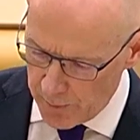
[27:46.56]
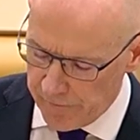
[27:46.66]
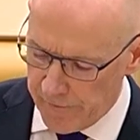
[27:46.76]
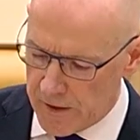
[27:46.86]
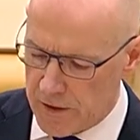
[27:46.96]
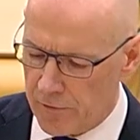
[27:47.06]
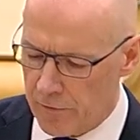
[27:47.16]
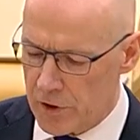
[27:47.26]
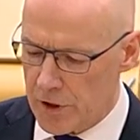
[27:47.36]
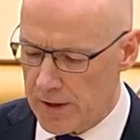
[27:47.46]
we face in
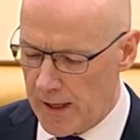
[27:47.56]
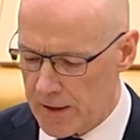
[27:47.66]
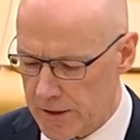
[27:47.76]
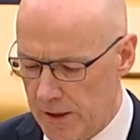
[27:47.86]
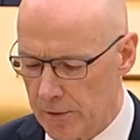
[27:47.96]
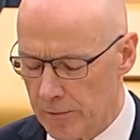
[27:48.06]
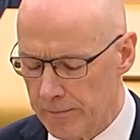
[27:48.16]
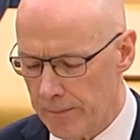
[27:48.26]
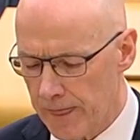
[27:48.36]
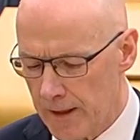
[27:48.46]
reaching net zero.
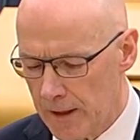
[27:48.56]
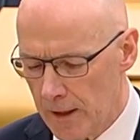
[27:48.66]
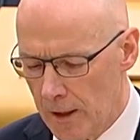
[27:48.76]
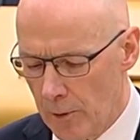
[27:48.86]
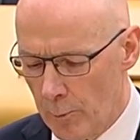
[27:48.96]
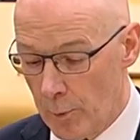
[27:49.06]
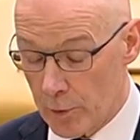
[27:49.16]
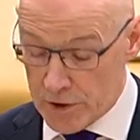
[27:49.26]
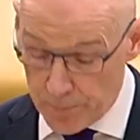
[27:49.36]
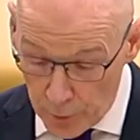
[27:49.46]
We will
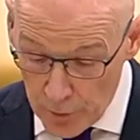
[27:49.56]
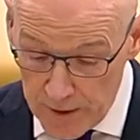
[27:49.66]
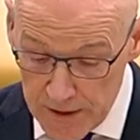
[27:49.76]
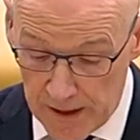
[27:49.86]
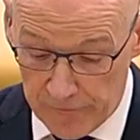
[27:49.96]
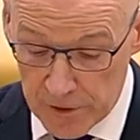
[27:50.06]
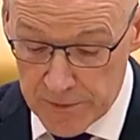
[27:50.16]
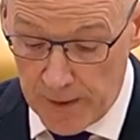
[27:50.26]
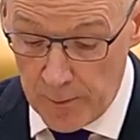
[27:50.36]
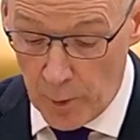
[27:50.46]
support these efforts
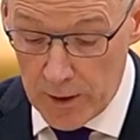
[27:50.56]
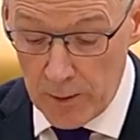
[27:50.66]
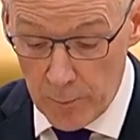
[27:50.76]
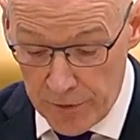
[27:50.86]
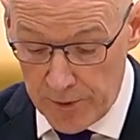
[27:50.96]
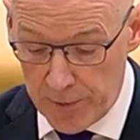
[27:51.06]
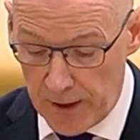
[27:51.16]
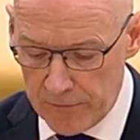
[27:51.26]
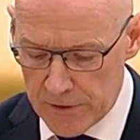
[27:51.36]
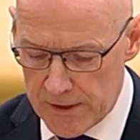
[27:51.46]
by working with the
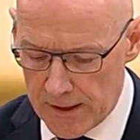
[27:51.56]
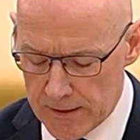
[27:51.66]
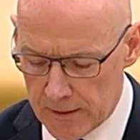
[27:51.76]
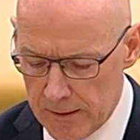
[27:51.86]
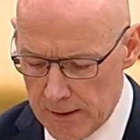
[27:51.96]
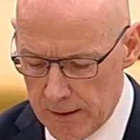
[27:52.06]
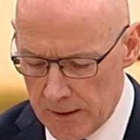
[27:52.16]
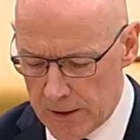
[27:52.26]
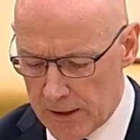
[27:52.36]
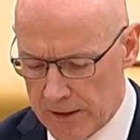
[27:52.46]
private sector
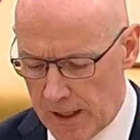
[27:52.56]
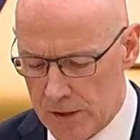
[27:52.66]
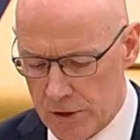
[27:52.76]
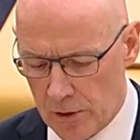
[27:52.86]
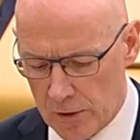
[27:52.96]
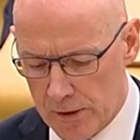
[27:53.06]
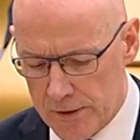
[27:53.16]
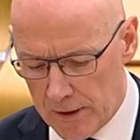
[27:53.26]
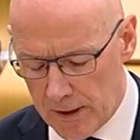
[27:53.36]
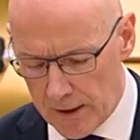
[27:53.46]
to extend
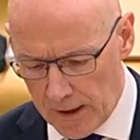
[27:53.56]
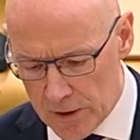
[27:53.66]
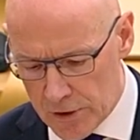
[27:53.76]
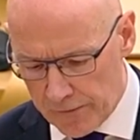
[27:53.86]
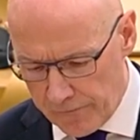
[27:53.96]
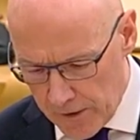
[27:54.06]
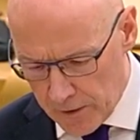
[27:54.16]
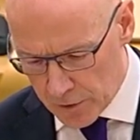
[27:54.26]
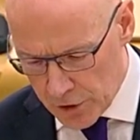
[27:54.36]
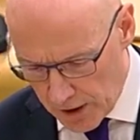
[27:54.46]
Scotland's electric
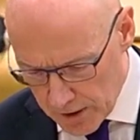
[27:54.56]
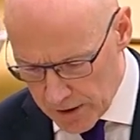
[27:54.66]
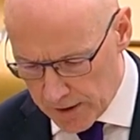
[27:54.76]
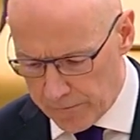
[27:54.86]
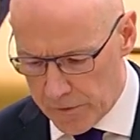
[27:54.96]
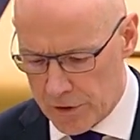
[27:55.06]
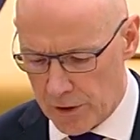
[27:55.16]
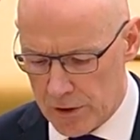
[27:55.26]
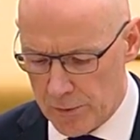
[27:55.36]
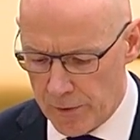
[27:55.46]
vehicle charging
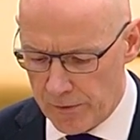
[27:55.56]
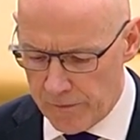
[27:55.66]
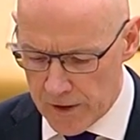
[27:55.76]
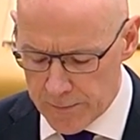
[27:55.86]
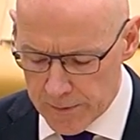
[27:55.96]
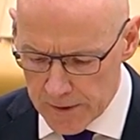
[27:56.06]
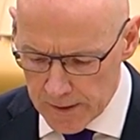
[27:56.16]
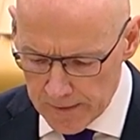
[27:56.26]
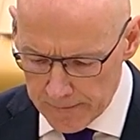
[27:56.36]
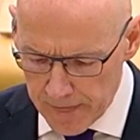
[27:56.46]
infrastructure with investment
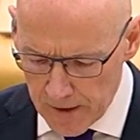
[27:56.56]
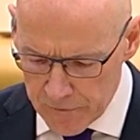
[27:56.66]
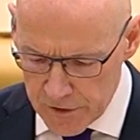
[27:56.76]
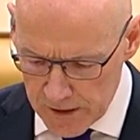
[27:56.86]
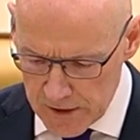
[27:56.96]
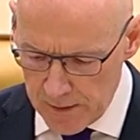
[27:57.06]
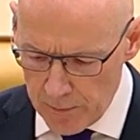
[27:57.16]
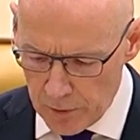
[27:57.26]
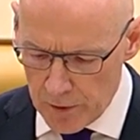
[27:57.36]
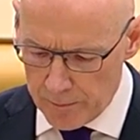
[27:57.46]
of £60
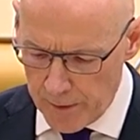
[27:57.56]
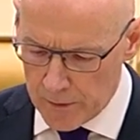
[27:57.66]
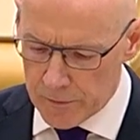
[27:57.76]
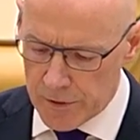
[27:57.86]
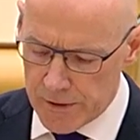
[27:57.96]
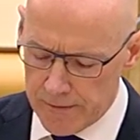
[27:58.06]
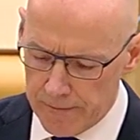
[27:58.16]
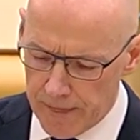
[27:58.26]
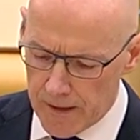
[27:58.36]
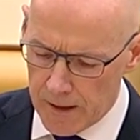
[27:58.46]
million.
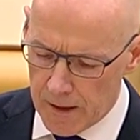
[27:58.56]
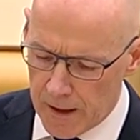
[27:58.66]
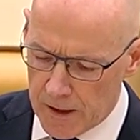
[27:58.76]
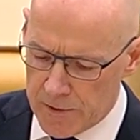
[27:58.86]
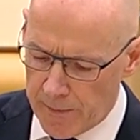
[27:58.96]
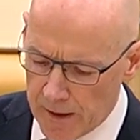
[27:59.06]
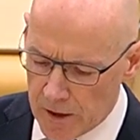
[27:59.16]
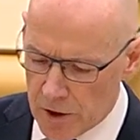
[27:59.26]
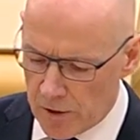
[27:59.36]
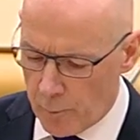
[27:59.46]

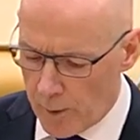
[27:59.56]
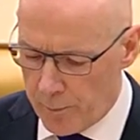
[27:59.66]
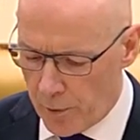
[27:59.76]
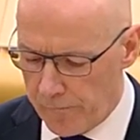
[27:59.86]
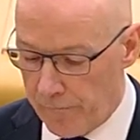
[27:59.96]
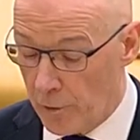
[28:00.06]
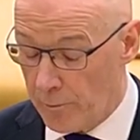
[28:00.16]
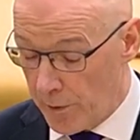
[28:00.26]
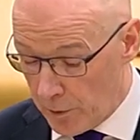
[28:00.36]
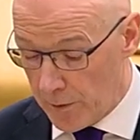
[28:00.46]
Expenditure of
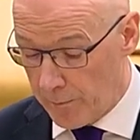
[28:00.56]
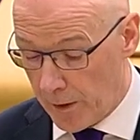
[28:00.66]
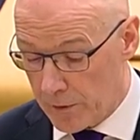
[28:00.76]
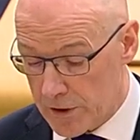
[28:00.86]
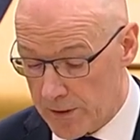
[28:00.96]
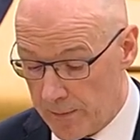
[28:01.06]
£1.4 billion to